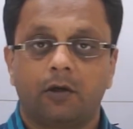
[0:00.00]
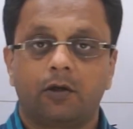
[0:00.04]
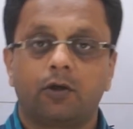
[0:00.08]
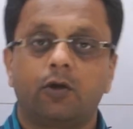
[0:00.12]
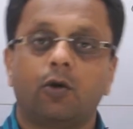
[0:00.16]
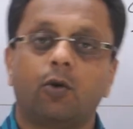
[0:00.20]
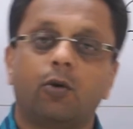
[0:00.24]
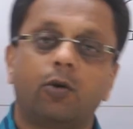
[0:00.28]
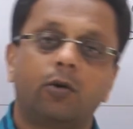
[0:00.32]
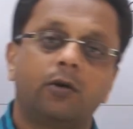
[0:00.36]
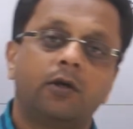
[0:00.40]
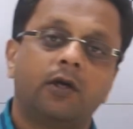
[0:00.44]

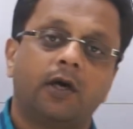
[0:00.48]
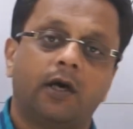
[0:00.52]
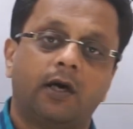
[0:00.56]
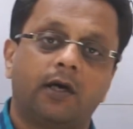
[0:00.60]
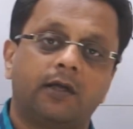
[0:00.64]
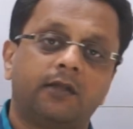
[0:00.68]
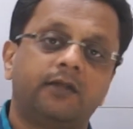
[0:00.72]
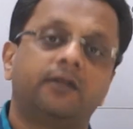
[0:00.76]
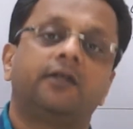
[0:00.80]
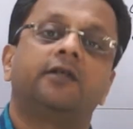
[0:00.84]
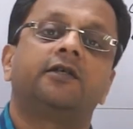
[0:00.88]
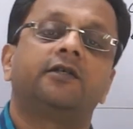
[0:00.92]
Don't
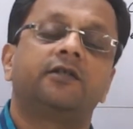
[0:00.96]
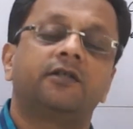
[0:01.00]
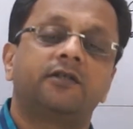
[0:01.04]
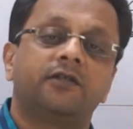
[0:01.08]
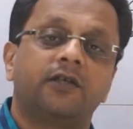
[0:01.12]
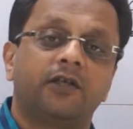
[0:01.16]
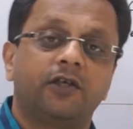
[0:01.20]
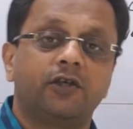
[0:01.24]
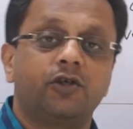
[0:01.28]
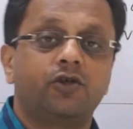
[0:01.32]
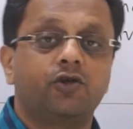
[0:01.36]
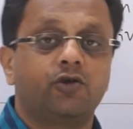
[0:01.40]

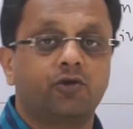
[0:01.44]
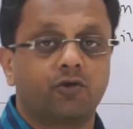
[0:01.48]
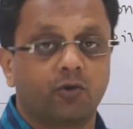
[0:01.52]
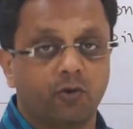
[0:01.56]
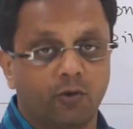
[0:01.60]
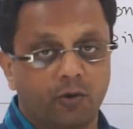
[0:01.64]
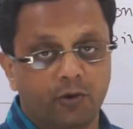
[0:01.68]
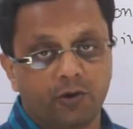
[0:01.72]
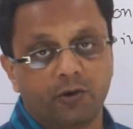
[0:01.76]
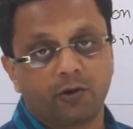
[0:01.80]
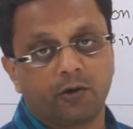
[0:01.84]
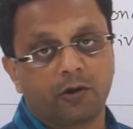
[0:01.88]
unnecessarily
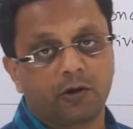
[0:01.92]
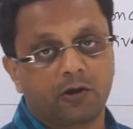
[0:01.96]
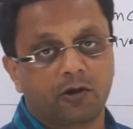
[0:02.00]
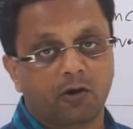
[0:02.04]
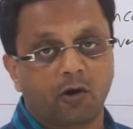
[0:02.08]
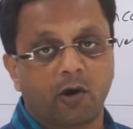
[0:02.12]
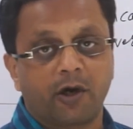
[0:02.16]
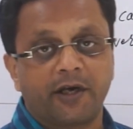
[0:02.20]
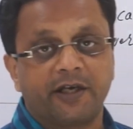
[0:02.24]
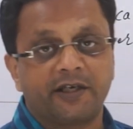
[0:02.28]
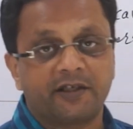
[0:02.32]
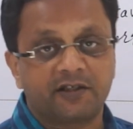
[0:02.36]
show your
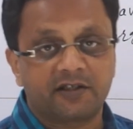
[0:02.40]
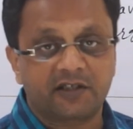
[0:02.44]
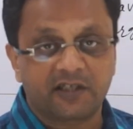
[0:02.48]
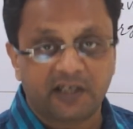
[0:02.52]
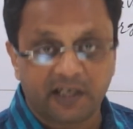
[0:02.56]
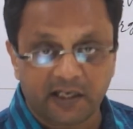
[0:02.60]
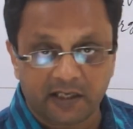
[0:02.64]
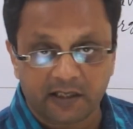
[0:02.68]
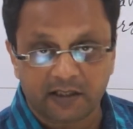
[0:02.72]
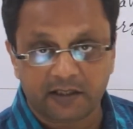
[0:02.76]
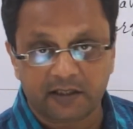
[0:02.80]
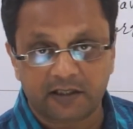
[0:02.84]
drawing
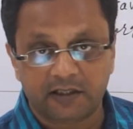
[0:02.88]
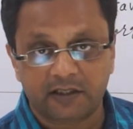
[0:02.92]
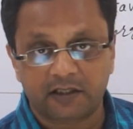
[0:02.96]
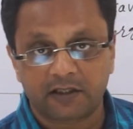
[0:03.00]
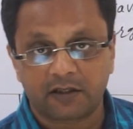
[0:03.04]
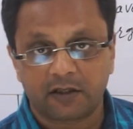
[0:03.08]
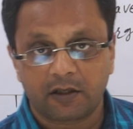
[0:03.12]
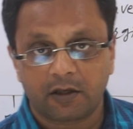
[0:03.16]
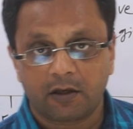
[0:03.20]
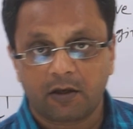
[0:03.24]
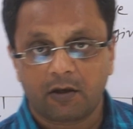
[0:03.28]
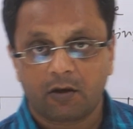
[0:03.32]

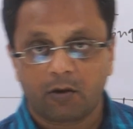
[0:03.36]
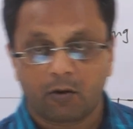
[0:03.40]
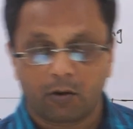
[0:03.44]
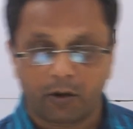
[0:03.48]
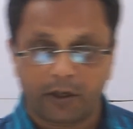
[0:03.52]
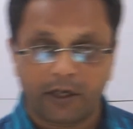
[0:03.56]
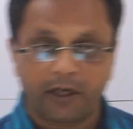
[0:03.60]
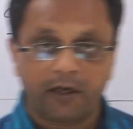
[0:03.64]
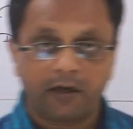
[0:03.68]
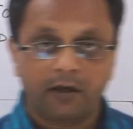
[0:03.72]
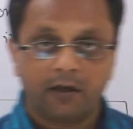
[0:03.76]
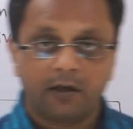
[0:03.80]
skills.
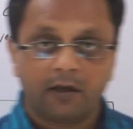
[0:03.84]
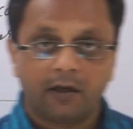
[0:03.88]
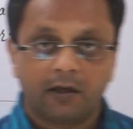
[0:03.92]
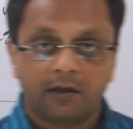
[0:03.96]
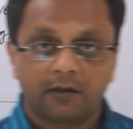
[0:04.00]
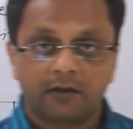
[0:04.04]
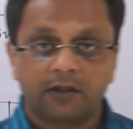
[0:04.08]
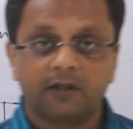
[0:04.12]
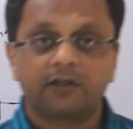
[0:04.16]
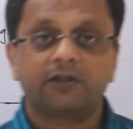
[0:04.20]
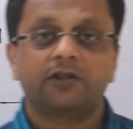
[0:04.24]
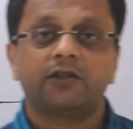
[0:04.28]
Okay,
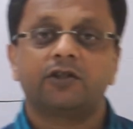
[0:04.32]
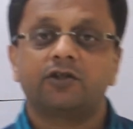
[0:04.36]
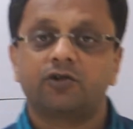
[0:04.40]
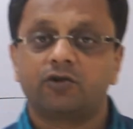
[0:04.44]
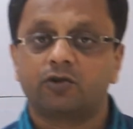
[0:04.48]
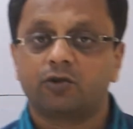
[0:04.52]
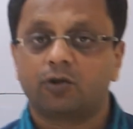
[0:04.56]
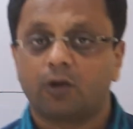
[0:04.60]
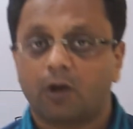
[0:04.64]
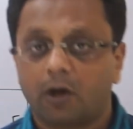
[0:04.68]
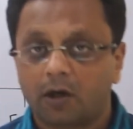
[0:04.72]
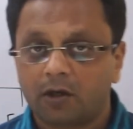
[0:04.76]
this is
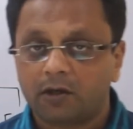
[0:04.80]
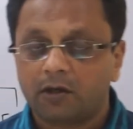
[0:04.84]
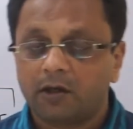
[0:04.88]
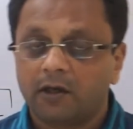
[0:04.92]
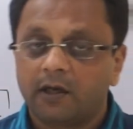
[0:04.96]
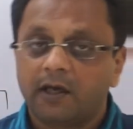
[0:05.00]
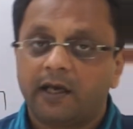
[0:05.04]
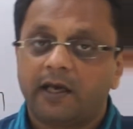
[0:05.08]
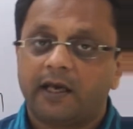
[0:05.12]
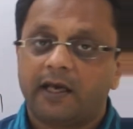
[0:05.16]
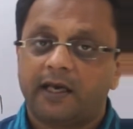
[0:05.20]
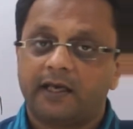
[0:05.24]
not
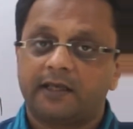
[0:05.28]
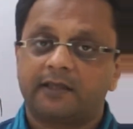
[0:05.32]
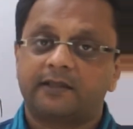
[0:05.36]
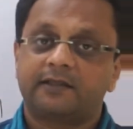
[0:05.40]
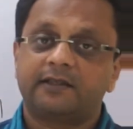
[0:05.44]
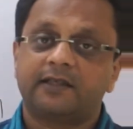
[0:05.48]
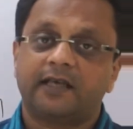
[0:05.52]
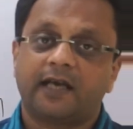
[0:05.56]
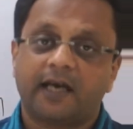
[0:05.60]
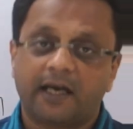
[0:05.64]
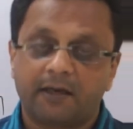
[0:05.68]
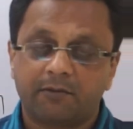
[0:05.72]

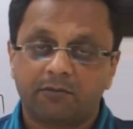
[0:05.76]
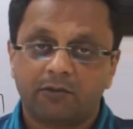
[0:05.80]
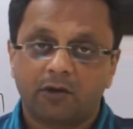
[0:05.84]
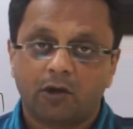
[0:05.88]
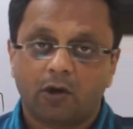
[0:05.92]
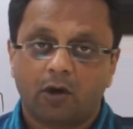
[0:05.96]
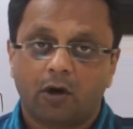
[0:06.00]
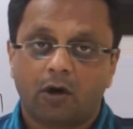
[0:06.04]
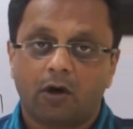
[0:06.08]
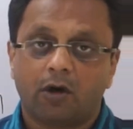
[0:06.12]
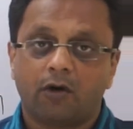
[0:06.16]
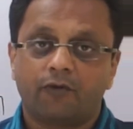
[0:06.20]
exam
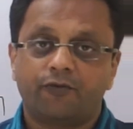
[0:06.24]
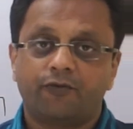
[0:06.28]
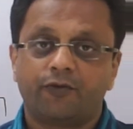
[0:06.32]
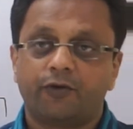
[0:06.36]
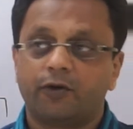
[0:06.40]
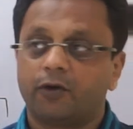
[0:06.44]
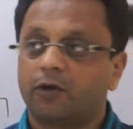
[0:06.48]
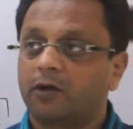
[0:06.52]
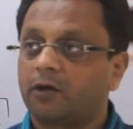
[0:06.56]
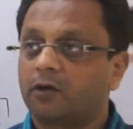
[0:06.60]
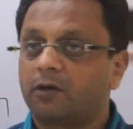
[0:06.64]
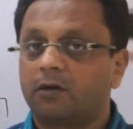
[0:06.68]
of
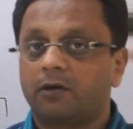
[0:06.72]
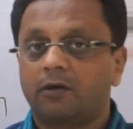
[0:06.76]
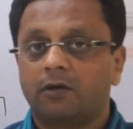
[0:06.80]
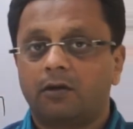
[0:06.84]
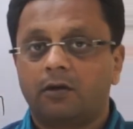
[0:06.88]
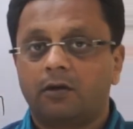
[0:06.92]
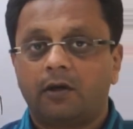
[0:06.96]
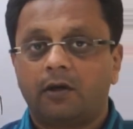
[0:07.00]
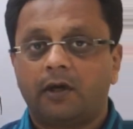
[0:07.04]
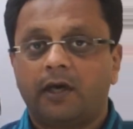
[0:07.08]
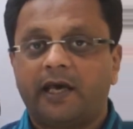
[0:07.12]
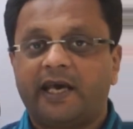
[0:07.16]
your
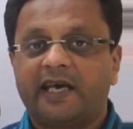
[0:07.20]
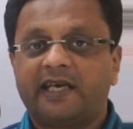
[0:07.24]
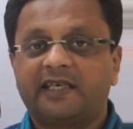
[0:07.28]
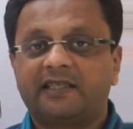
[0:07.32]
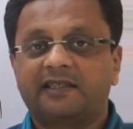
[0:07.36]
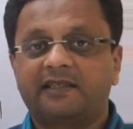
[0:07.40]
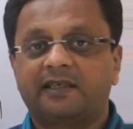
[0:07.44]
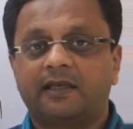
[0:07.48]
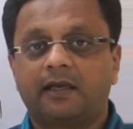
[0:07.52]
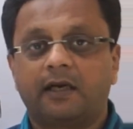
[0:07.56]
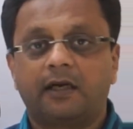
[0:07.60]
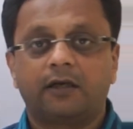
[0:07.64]

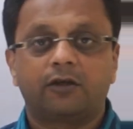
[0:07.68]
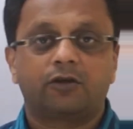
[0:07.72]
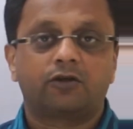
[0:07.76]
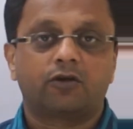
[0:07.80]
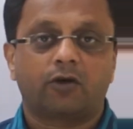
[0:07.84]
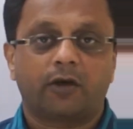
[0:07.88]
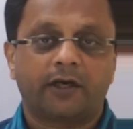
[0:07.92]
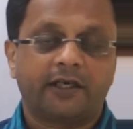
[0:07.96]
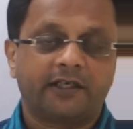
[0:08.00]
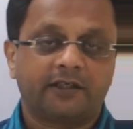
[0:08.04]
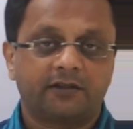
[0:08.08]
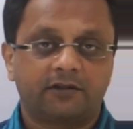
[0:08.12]
excellent
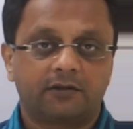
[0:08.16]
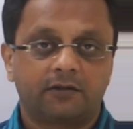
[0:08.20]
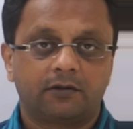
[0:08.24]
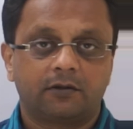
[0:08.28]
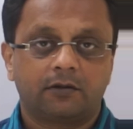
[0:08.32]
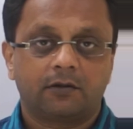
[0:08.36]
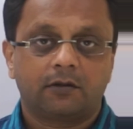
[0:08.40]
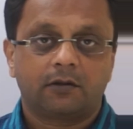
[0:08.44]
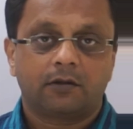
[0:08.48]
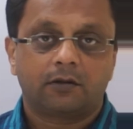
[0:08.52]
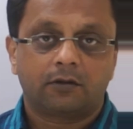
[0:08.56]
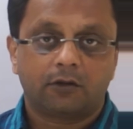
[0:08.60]
drawings.
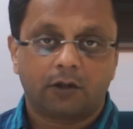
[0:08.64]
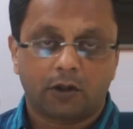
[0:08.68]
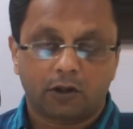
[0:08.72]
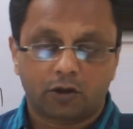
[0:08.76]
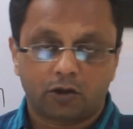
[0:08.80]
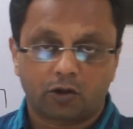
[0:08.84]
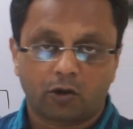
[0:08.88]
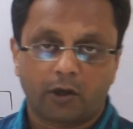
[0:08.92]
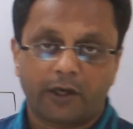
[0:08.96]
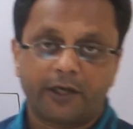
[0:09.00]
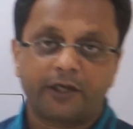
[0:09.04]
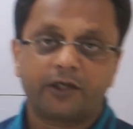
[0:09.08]
The
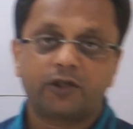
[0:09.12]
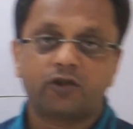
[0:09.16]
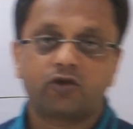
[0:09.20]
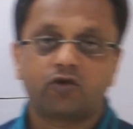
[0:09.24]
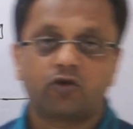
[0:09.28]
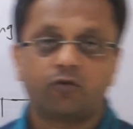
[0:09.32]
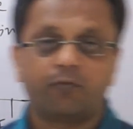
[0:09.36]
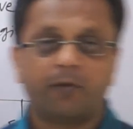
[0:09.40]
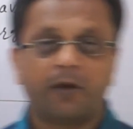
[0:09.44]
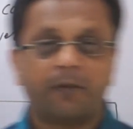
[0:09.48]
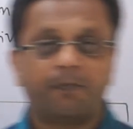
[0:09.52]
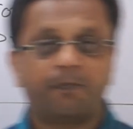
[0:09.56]
drawing
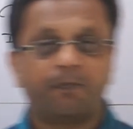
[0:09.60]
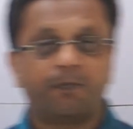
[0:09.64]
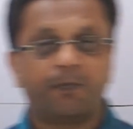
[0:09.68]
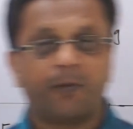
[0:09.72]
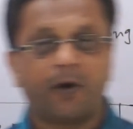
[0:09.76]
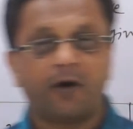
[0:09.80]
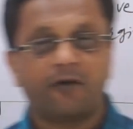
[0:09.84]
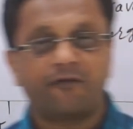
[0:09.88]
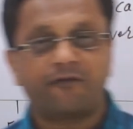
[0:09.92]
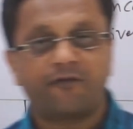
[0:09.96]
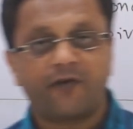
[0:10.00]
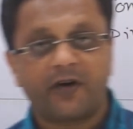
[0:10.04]
should be
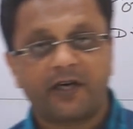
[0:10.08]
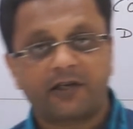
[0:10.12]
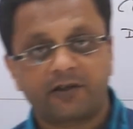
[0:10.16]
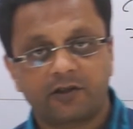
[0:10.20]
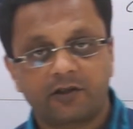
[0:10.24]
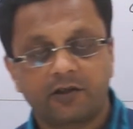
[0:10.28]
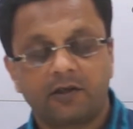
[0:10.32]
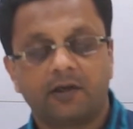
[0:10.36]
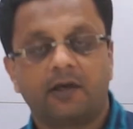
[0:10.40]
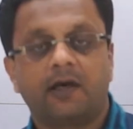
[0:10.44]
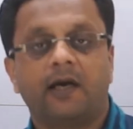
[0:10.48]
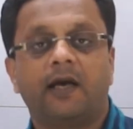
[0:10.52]

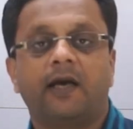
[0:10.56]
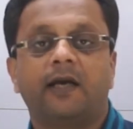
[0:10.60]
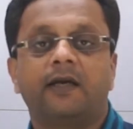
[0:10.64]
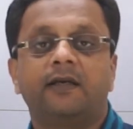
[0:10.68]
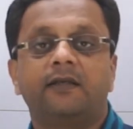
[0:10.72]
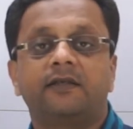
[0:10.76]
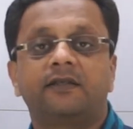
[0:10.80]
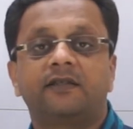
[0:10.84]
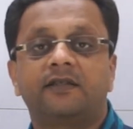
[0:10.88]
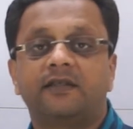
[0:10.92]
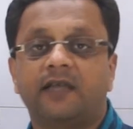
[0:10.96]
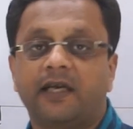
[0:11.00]
perfect
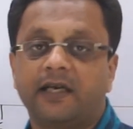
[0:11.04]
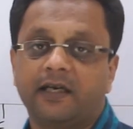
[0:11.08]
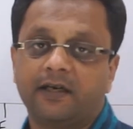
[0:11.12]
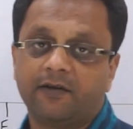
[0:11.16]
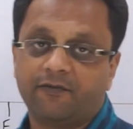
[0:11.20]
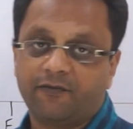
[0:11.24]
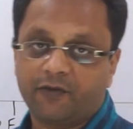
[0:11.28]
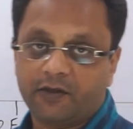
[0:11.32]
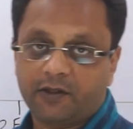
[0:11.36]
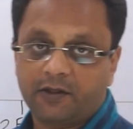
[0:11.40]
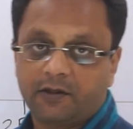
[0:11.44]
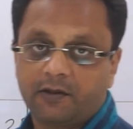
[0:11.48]
and
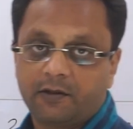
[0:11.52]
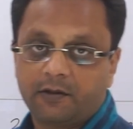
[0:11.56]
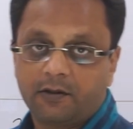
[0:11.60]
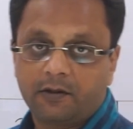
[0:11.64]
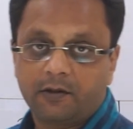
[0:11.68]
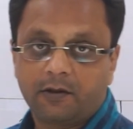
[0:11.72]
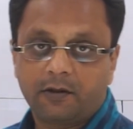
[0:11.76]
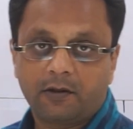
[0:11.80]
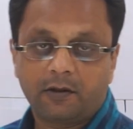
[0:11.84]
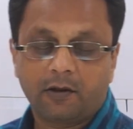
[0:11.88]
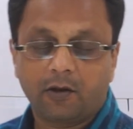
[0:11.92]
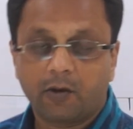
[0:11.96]
scientific.
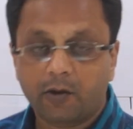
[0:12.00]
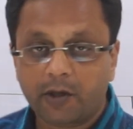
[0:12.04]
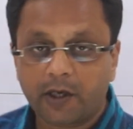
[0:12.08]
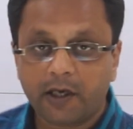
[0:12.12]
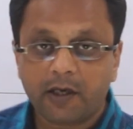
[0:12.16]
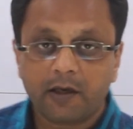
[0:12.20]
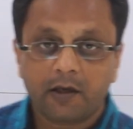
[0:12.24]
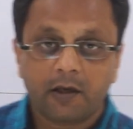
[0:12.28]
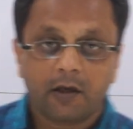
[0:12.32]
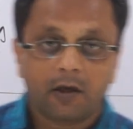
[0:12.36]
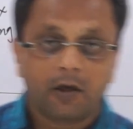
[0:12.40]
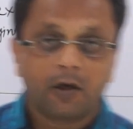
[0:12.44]

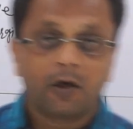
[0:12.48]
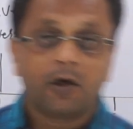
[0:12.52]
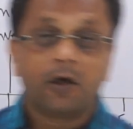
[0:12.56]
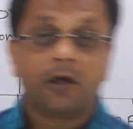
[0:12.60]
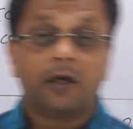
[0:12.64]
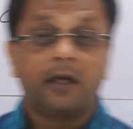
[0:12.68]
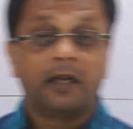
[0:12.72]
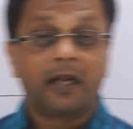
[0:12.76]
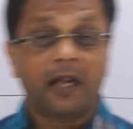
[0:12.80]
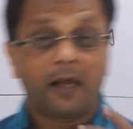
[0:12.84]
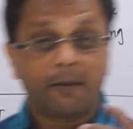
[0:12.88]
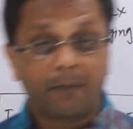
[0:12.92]
Okay,
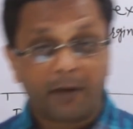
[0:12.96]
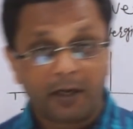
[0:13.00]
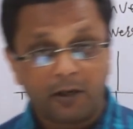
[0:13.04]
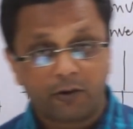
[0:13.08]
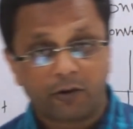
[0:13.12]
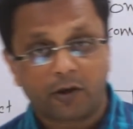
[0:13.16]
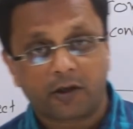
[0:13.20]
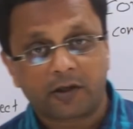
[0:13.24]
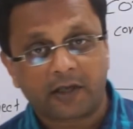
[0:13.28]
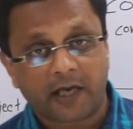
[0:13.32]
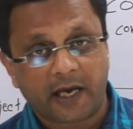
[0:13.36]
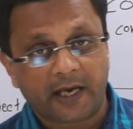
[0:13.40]
label
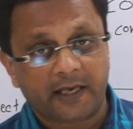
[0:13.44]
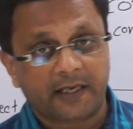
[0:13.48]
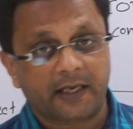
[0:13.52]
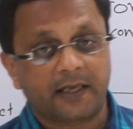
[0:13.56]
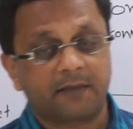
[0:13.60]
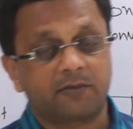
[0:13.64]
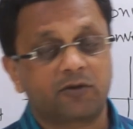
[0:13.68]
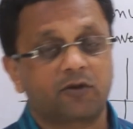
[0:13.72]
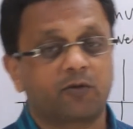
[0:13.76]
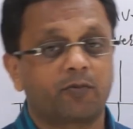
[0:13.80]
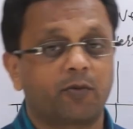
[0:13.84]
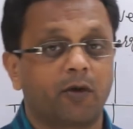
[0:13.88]
your
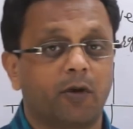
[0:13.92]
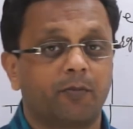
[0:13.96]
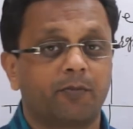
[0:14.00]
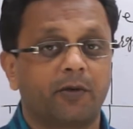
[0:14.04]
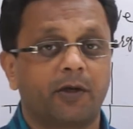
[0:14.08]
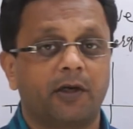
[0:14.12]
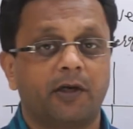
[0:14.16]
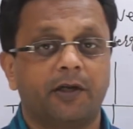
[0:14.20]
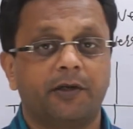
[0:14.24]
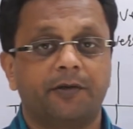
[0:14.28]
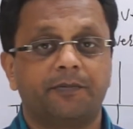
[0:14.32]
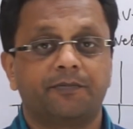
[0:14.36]
diagrams
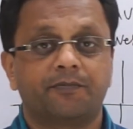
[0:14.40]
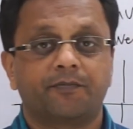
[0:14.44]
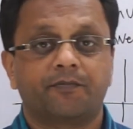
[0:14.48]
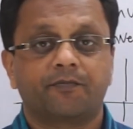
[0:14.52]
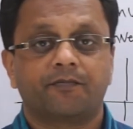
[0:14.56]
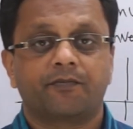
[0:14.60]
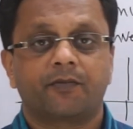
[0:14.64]
properly.